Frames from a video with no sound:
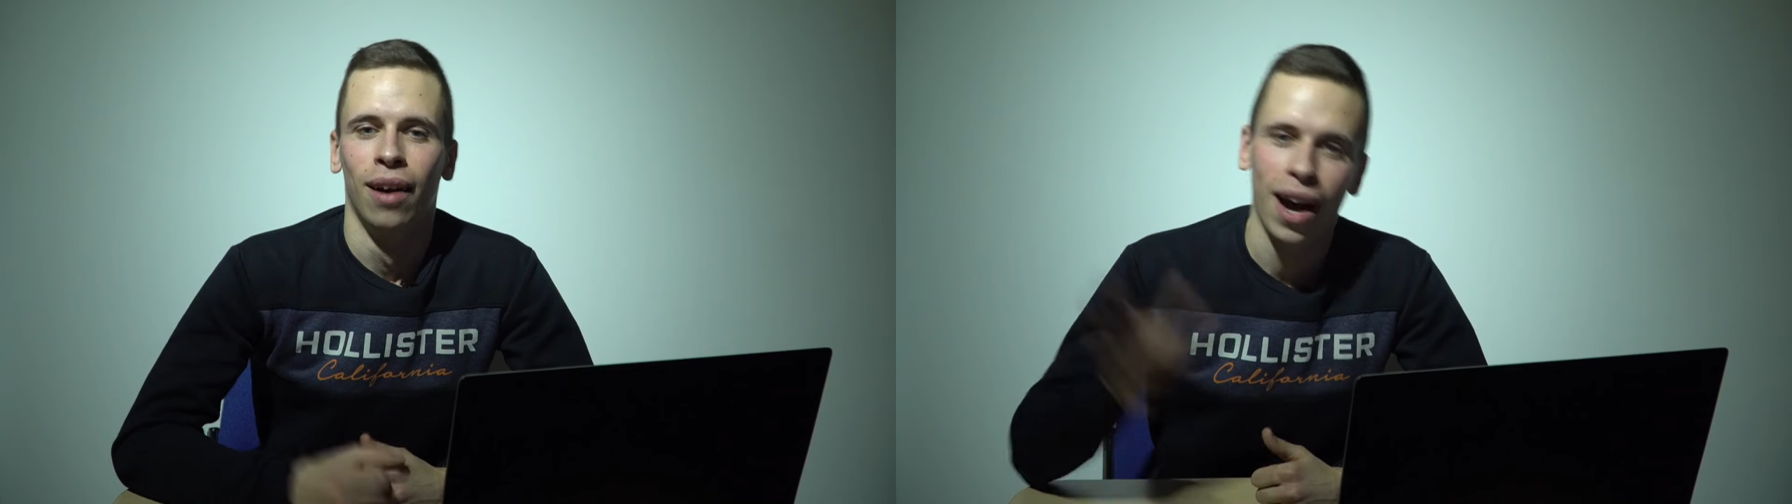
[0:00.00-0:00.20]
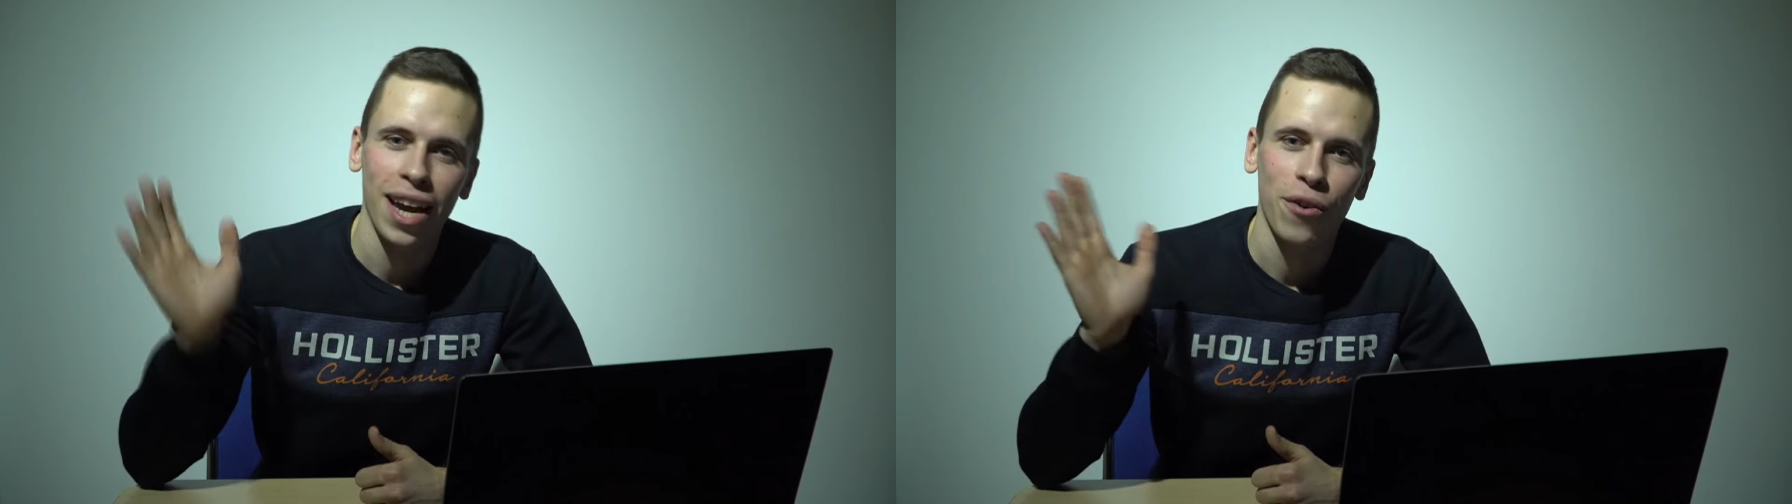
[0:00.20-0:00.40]

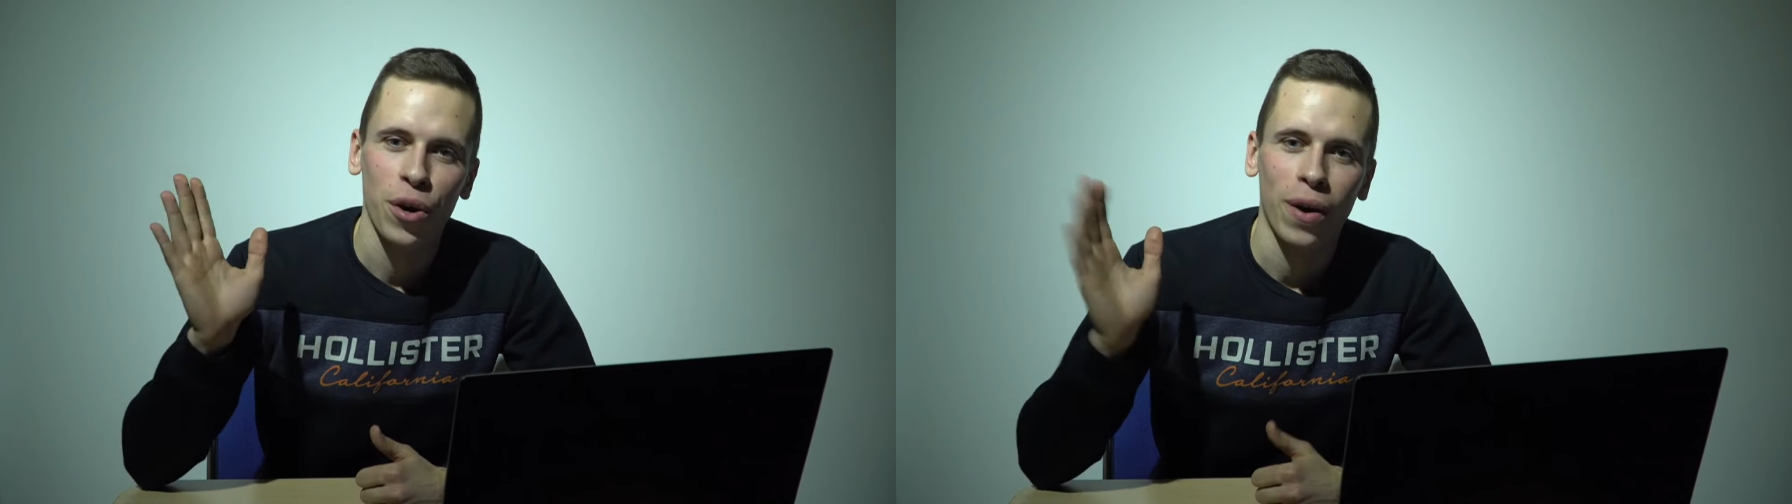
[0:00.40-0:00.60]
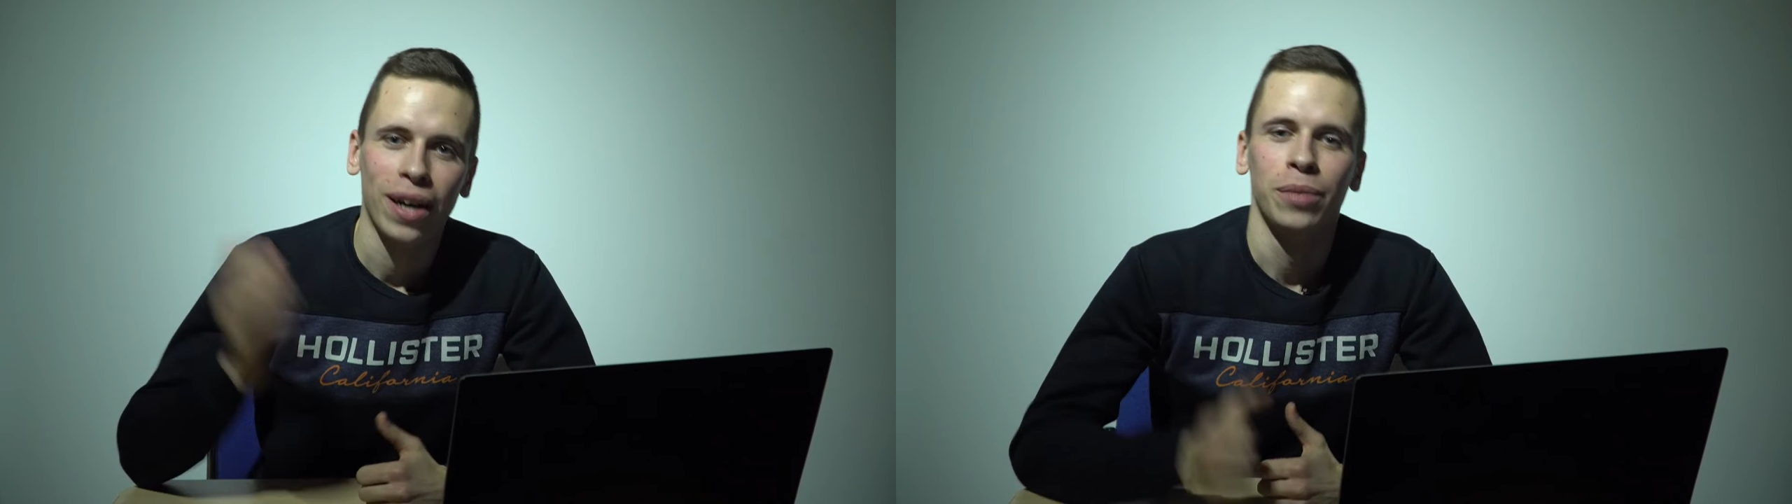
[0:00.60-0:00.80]
Hi
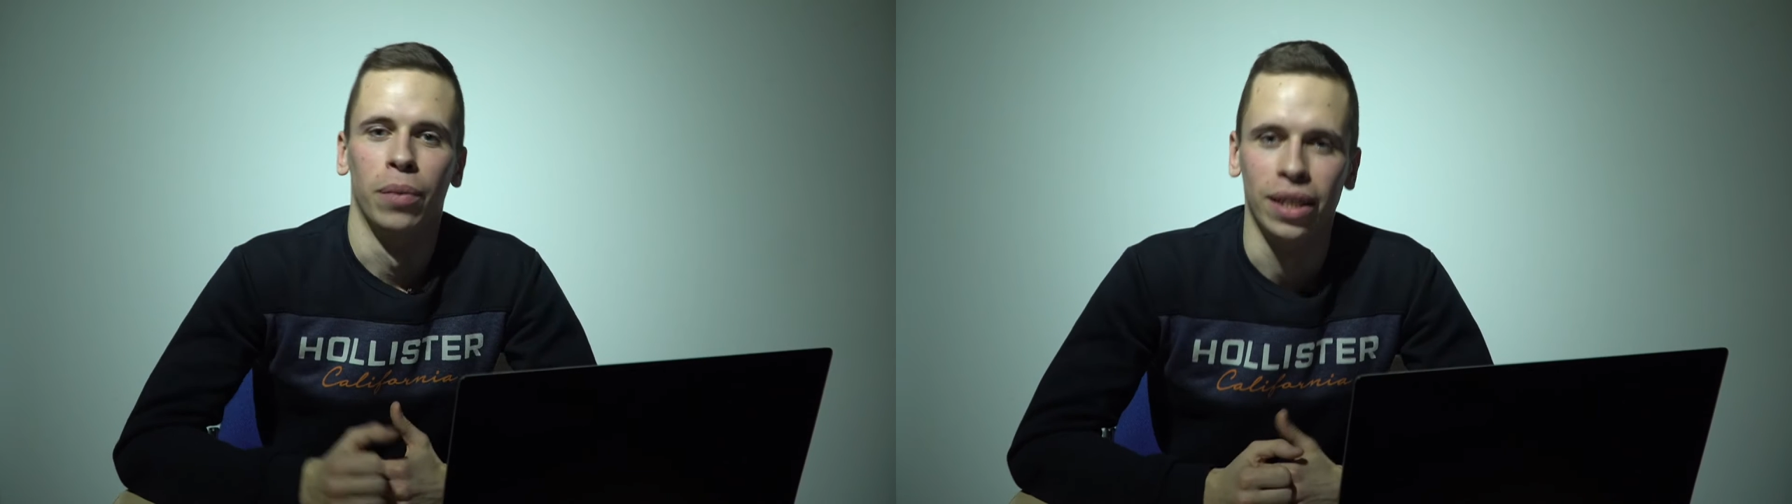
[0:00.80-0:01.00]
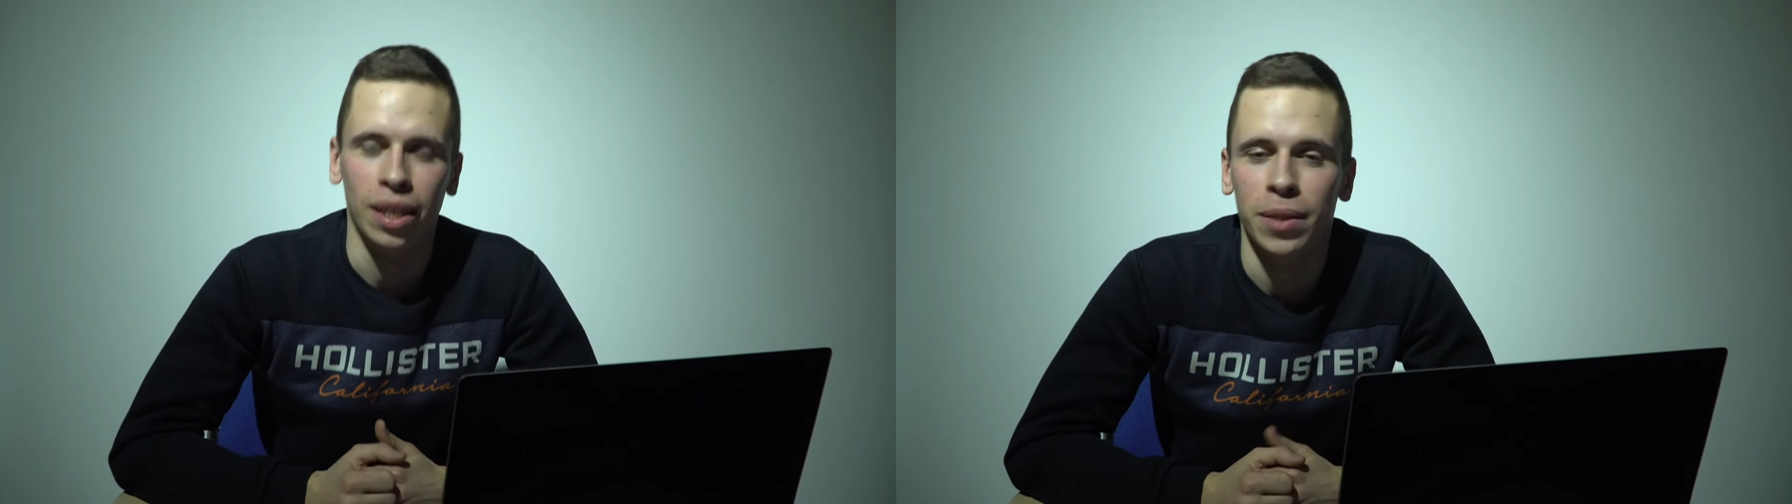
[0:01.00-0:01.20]
everyone,
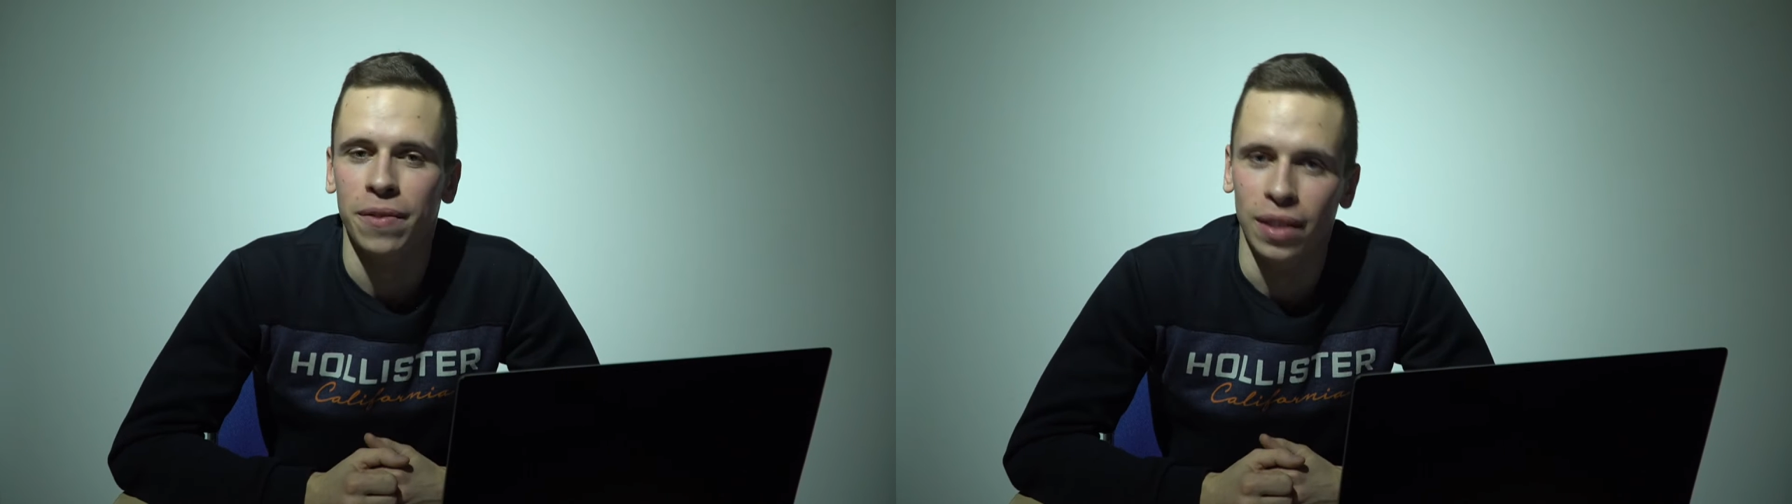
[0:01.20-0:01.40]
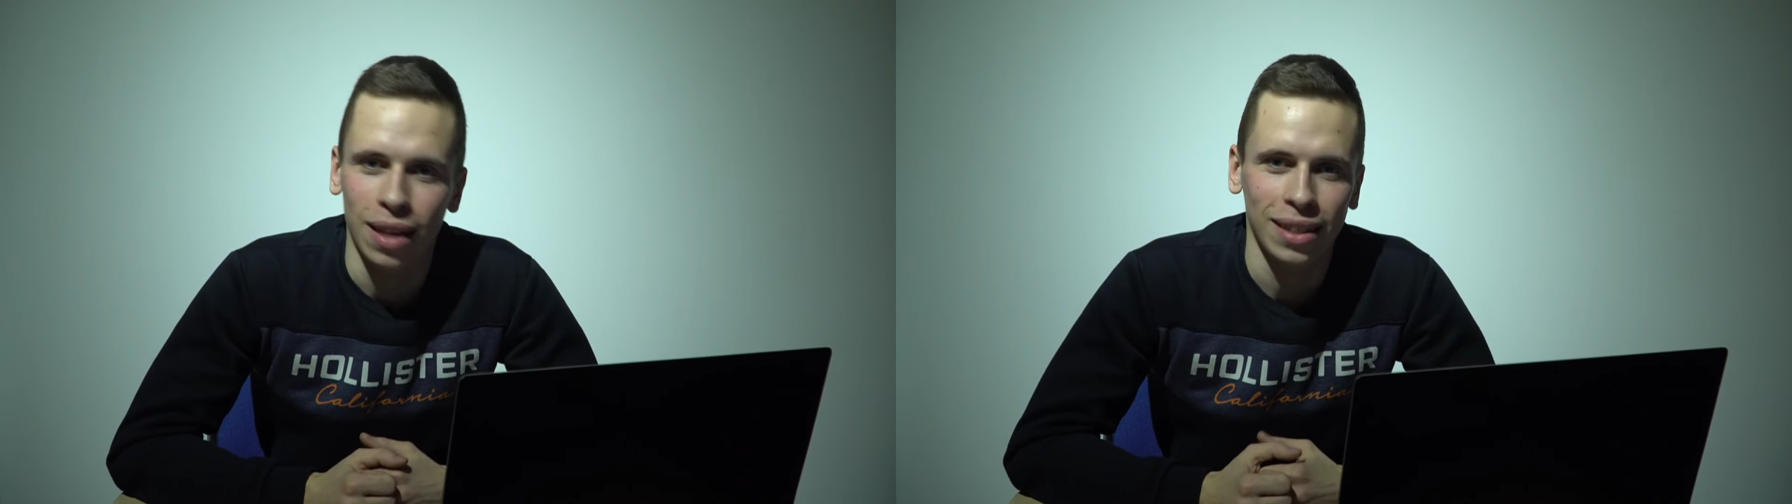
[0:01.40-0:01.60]
my name is
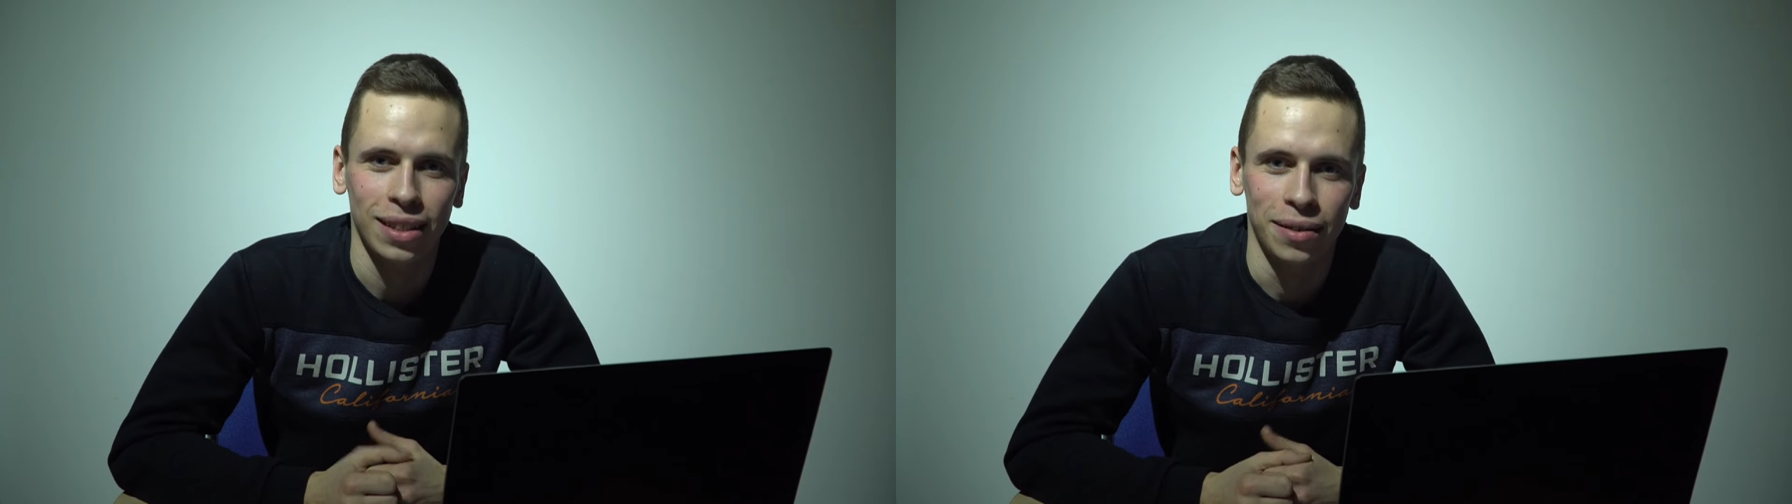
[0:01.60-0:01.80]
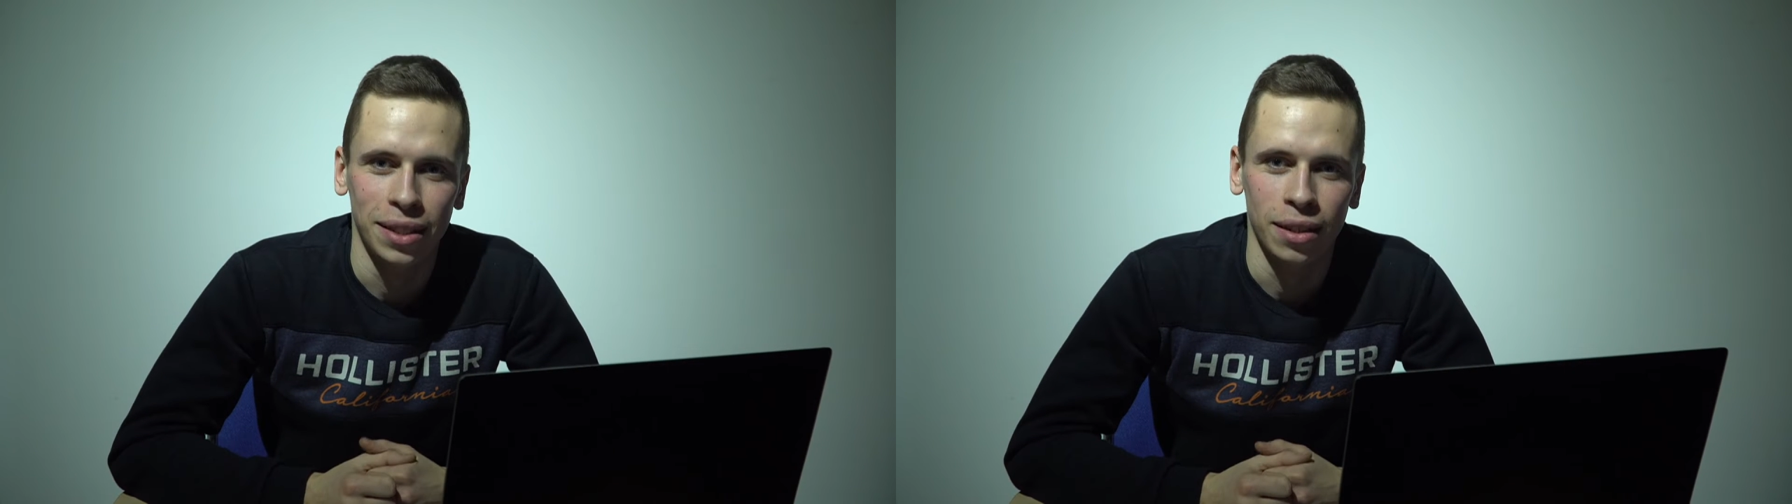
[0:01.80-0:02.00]
Vitaly
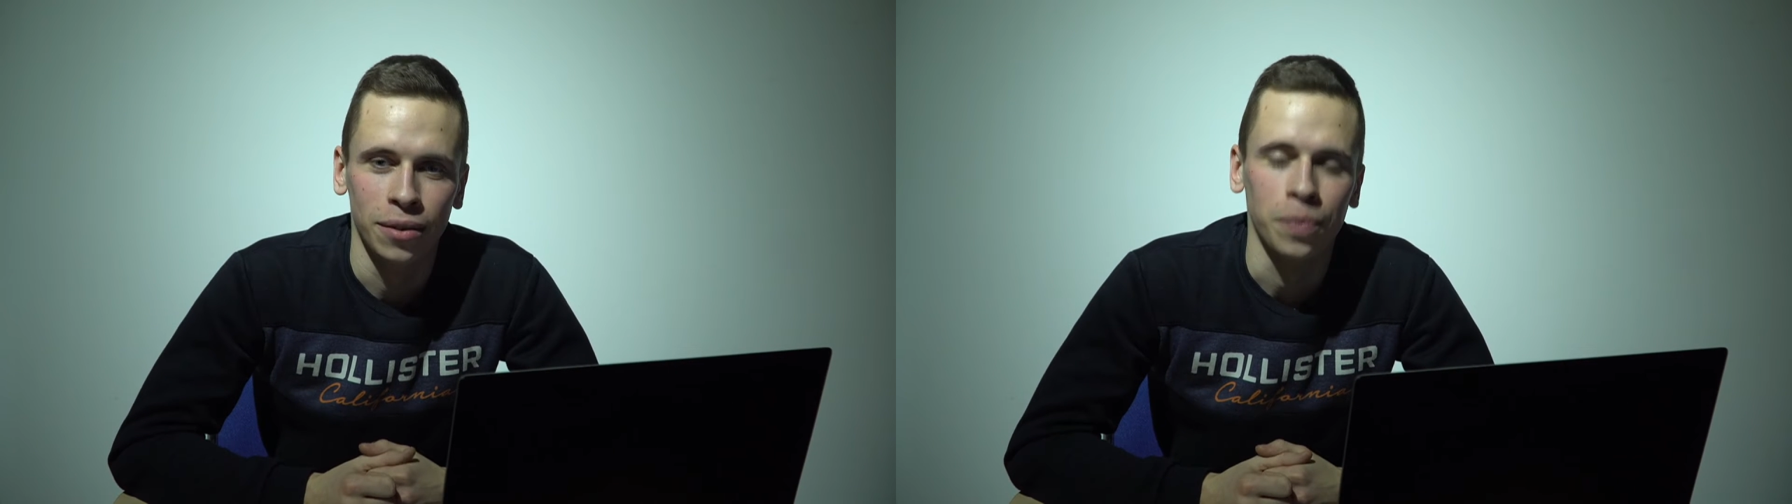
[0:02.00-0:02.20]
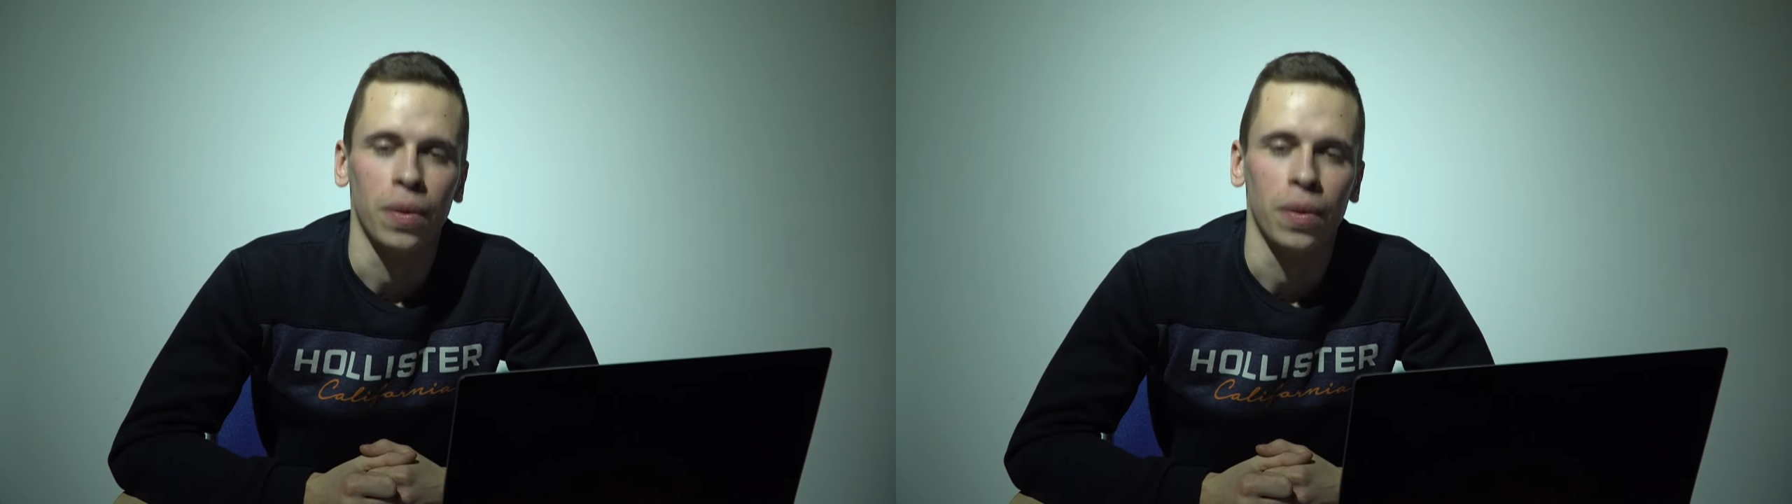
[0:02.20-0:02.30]
Davidov.